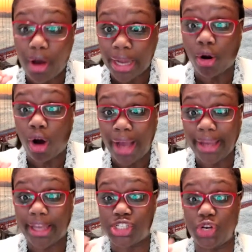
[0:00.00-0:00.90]
in
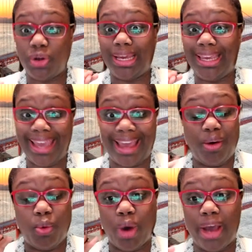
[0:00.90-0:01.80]
August, you're going to
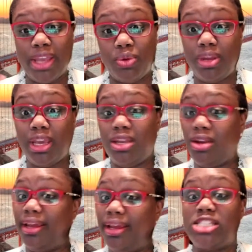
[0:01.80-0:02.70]
get what you need.
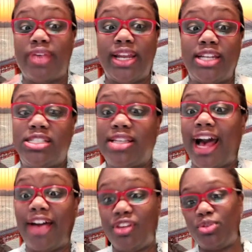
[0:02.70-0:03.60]
You're going to get strategies
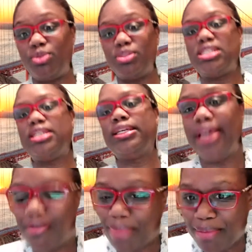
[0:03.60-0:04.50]
I've used,
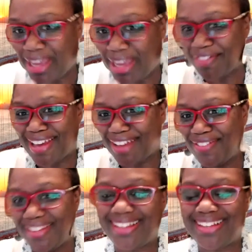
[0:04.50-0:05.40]
my BFF,
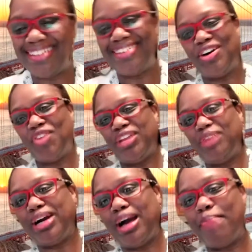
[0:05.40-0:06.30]

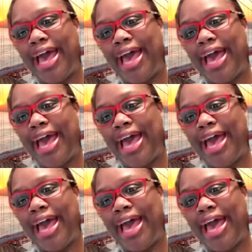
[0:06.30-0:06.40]
hopefully will come